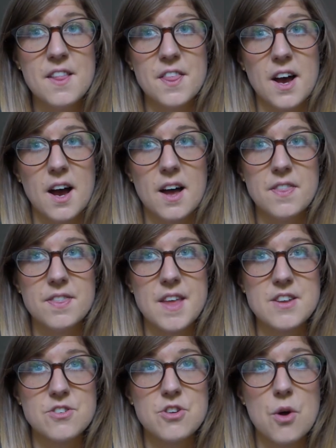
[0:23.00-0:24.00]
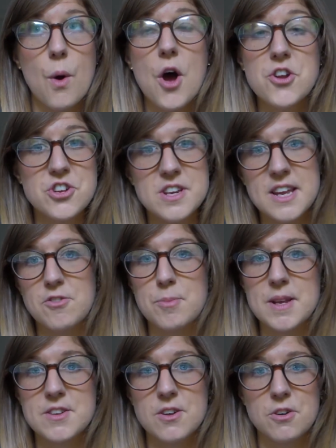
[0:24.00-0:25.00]
that there's no urgent need for
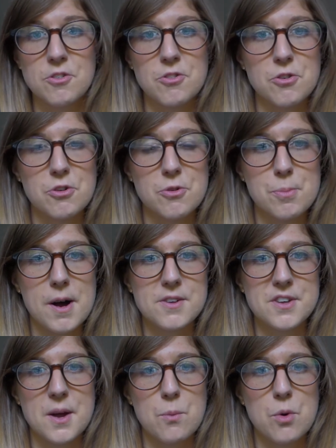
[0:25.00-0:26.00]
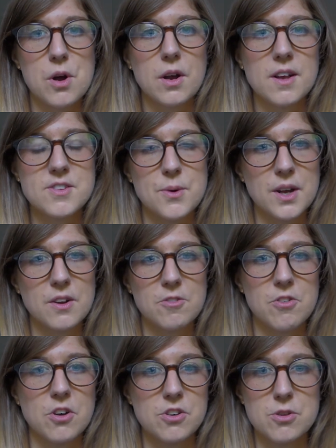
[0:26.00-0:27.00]
me to look for part-time work so I can
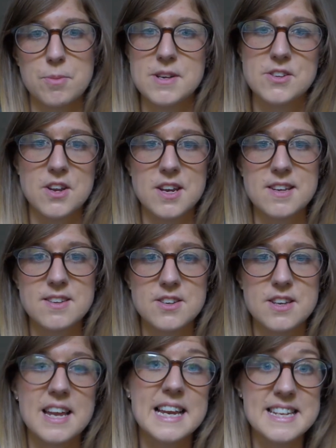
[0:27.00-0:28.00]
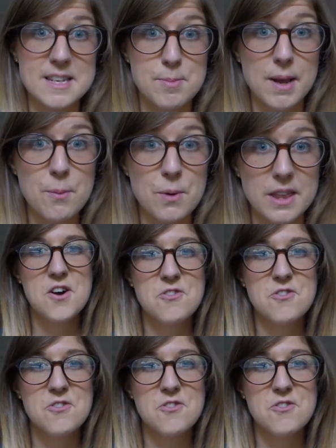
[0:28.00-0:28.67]
focus on my studies, at least to begin with.